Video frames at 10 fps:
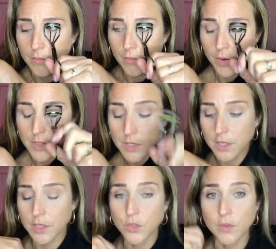We're just
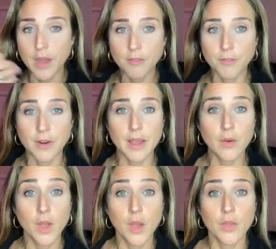gonna do that for now.
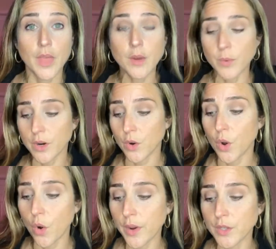Then we are
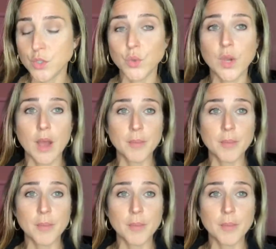going to come